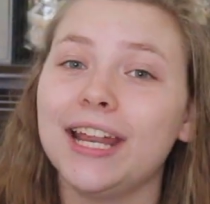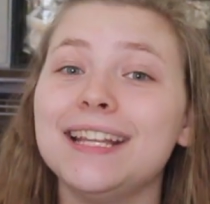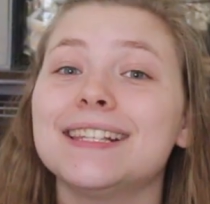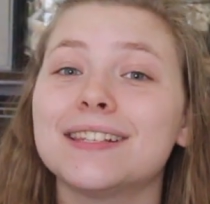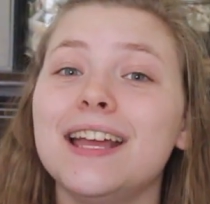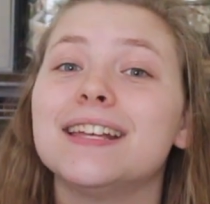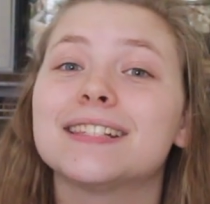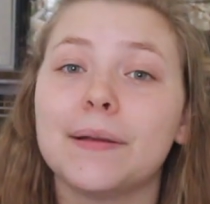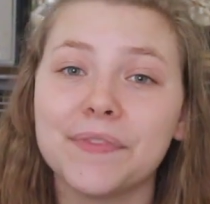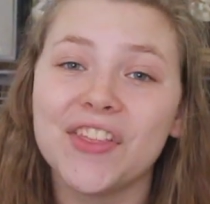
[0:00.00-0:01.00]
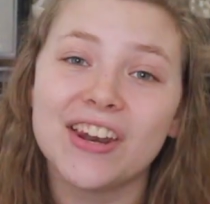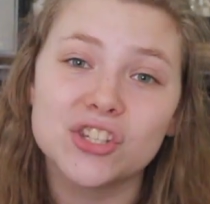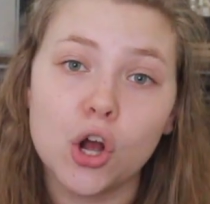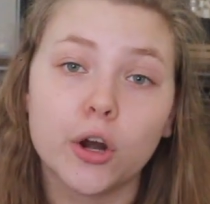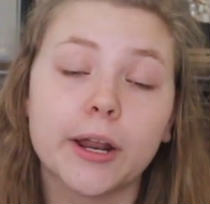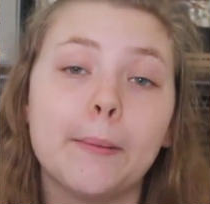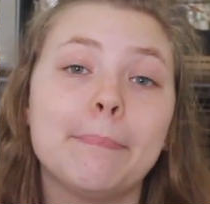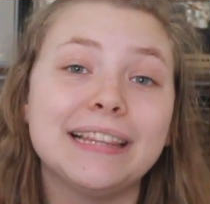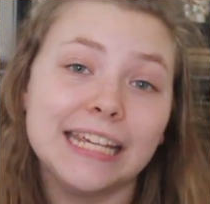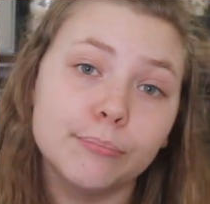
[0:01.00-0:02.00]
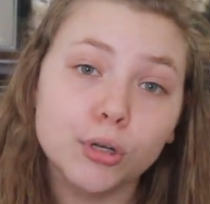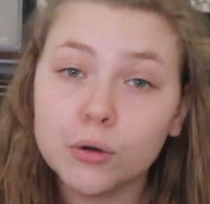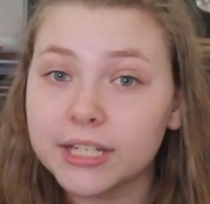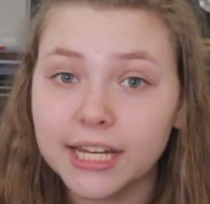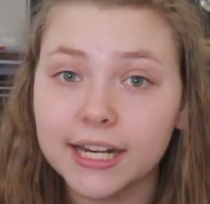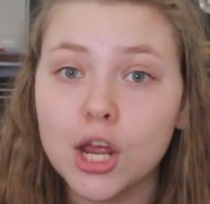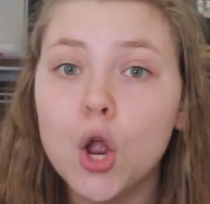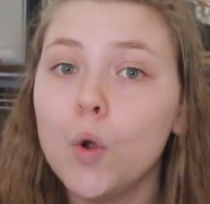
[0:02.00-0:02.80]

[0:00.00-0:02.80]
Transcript: It is something that is called a complete protein,